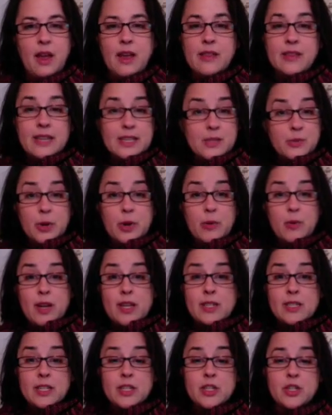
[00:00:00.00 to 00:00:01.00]
that's where I run
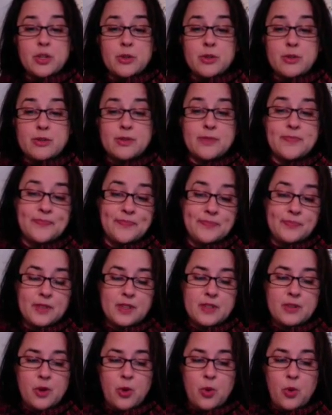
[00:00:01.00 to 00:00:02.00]
into issues.
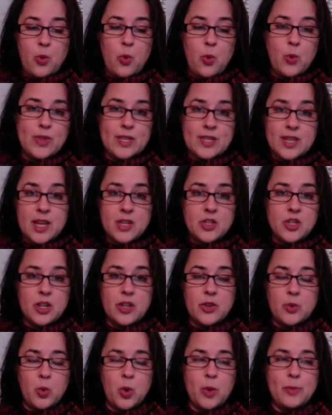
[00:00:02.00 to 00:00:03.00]
So the tension on
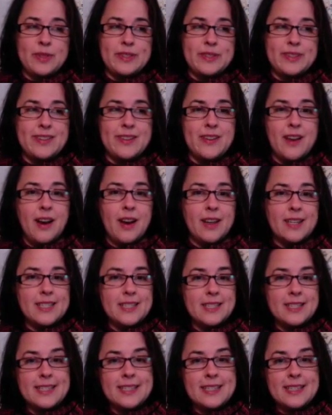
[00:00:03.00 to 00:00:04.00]
the warp is
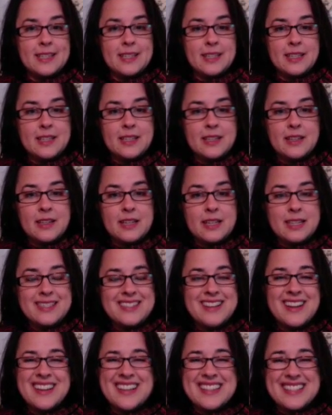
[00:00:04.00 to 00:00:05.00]
not
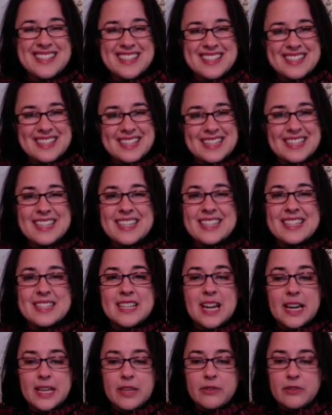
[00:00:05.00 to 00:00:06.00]
consistent, it's
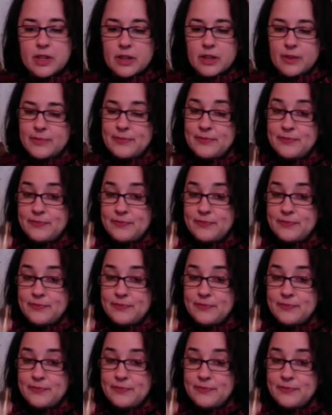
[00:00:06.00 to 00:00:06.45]
not even.